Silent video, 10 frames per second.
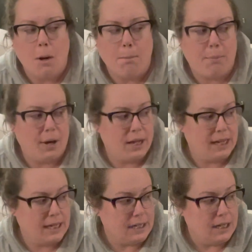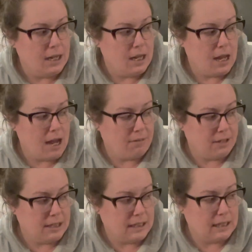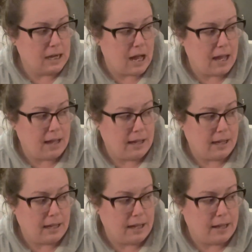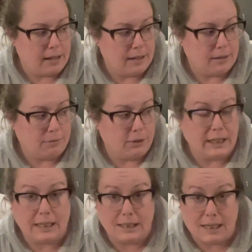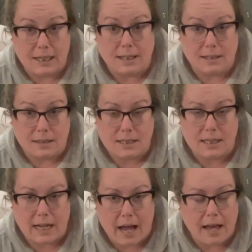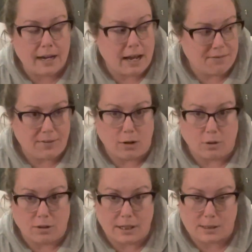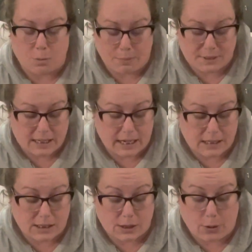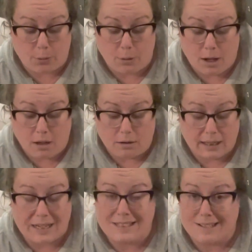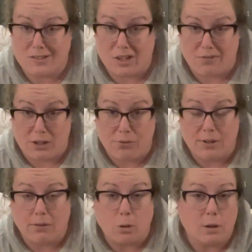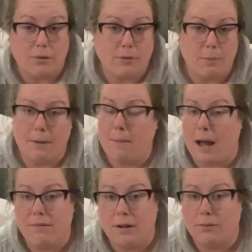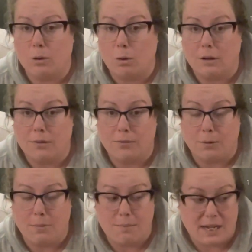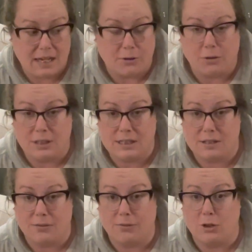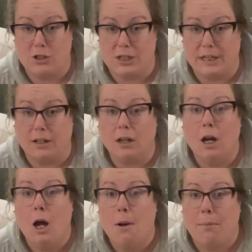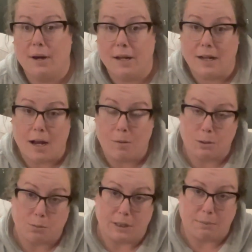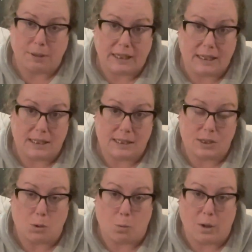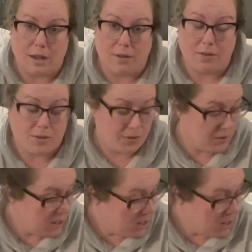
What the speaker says: but everything that I really needed to get, I found on his website. So like I said, if you've never ordered from him, I've never ordered from him either. This is the first year, but I was really pleased with